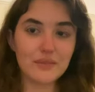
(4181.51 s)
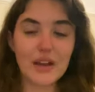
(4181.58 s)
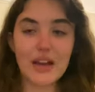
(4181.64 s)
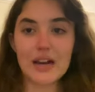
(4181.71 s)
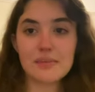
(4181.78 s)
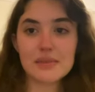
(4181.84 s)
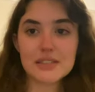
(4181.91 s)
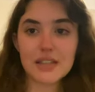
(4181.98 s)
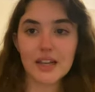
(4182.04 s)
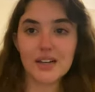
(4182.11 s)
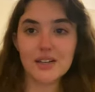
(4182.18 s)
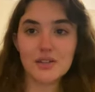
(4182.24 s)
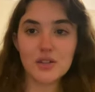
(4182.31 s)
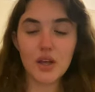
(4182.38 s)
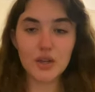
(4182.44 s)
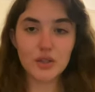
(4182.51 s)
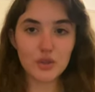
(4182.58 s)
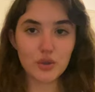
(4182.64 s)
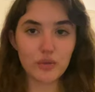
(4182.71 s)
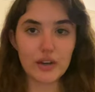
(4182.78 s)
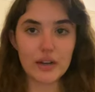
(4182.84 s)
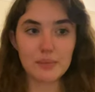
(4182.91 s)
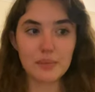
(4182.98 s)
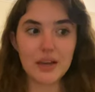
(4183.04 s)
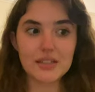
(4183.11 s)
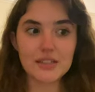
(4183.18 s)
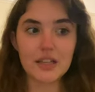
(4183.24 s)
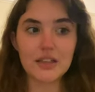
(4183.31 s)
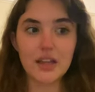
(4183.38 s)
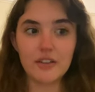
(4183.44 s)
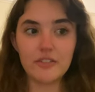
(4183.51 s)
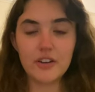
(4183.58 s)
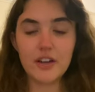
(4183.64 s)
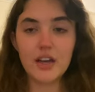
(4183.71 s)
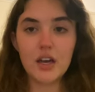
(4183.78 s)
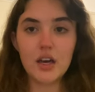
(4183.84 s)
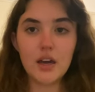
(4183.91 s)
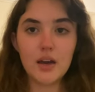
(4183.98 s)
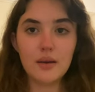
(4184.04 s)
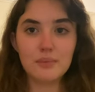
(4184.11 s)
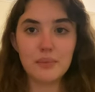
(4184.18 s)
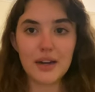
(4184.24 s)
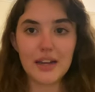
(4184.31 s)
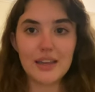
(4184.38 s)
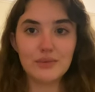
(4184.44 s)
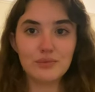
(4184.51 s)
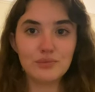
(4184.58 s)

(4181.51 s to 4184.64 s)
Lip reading: I'm excited to read it because I love Bunny.